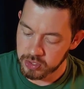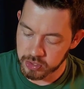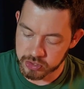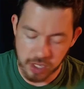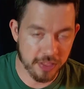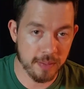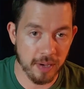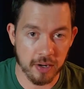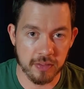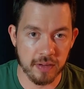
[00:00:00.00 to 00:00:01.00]
there's nothing
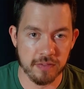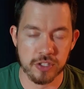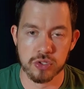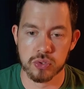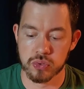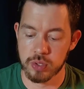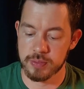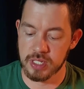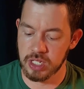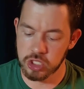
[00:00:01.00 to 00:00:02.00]
better than visual
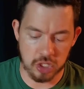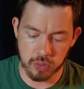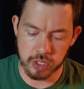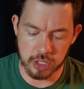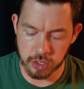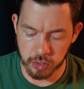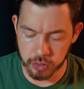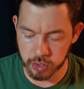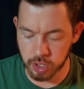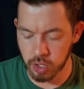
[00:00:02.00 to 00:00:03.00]
scripting and you don't need to
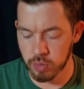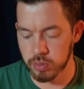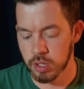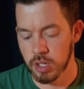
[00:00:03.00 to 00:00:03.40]
learn a code.